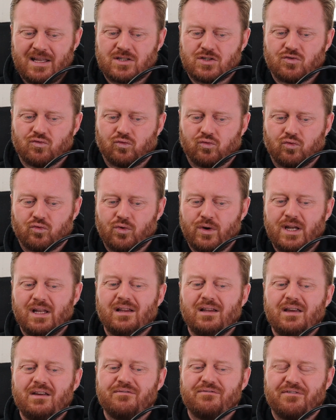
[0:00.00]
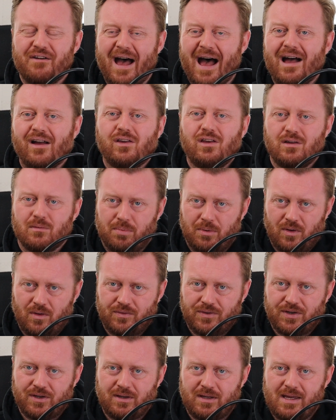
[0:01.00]
it's really
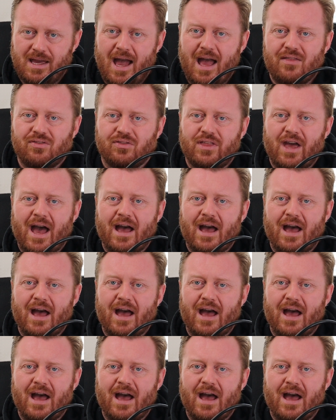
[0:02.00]
valuable to get